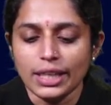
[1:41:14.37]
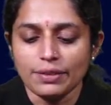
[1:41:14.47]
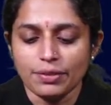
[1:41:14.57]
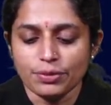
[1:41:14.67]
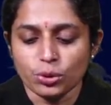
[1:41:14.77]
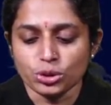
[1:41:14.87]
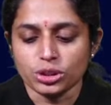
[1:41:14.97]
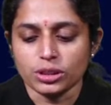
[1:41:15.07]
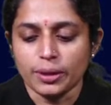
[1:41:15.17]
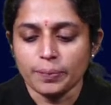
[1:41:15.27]
85th
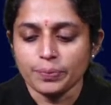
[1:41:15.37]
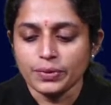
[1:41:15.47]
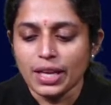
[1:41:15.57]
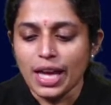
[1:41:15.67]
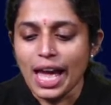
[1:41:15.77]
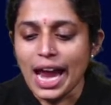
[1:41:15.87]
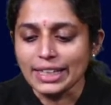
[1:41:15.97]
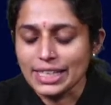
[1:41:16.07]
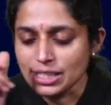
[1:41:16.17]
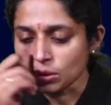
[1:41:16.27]
question.
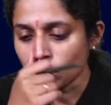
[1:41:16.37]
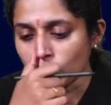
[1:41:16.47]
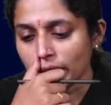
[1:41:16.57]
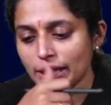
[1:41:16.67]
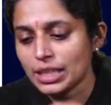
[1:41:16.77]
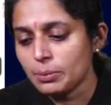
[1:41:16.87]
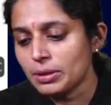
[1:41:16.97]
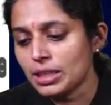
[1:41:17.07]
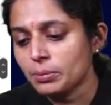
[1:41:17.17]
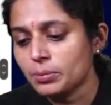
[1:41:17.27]
Actus curiae
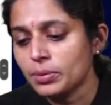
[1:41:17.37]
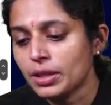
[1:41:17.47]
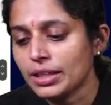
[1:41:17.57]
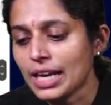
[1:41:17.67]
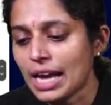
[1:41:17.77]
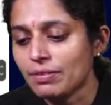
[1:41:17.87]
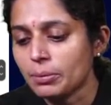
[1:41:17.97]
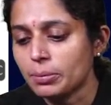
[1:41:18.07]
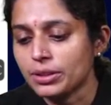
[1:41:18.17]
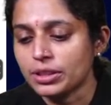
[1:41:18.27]
neminem
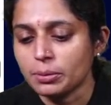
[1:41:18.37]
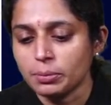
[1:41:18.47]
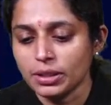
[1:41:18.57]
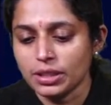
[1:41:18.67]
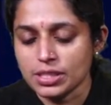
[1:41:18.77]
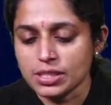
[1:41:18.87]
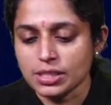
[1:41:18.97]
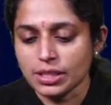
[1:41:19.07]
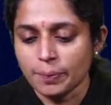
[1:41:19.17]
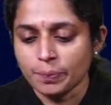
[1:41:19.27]
gravabit
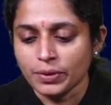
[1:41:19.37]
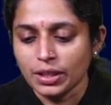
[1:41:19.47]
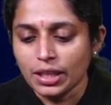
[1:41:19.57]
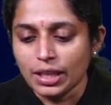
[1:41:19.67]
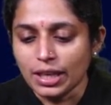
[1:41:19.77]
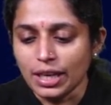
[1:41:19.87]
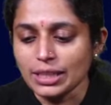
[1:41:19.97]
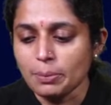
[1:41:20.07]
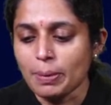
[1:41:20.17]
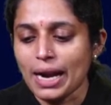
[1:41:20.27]
means
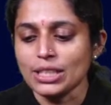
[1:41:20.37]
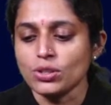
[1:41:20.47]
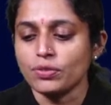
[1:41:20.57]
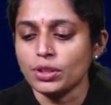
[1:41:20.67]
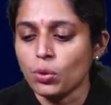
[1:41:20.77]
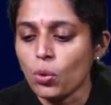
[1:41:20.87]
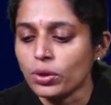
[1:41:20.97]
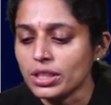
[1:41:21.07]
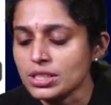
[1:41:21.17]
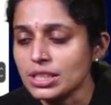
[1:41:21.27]
A. The practice of the
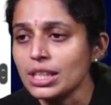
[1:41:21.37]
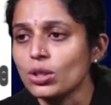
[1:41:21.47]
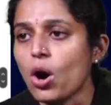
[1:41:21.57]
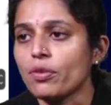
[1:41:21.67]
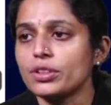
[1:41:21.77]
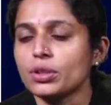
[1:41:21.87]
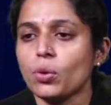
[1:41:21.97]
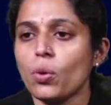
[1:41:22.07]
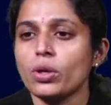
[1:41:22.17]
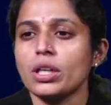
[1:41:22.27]
court is the law of the
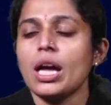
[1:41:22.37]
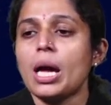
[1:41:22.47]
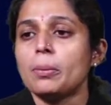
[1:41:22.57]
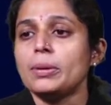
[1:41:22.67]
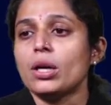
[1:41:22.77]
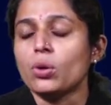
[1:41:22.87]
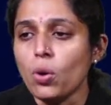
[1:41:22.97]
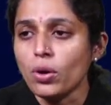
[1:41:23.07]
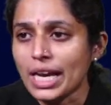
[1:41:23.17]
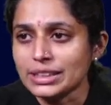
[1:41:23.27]
court. B. A
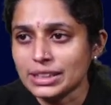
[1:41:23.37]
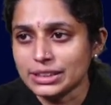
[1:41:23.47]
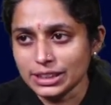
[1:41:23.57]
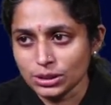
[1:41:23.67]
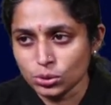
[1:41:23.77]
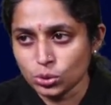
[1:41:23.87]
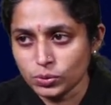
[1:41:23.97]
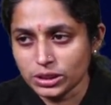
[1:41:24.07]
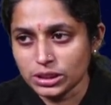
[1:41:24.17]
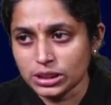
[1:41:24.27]
court has nothing to
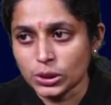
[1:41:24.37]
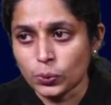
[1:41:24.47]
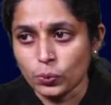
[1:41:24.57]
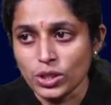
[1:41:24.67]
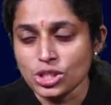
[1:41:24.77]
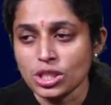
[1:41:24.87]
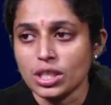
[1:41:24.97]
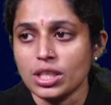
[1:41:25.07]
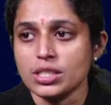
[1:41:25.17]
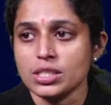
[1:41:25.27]
do with which
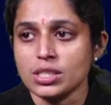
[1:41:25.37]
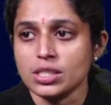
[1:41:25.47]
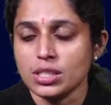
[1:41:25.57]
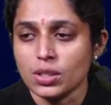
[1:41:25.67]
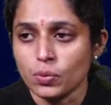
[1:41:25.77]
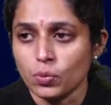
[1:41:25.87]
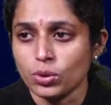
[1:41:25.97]
is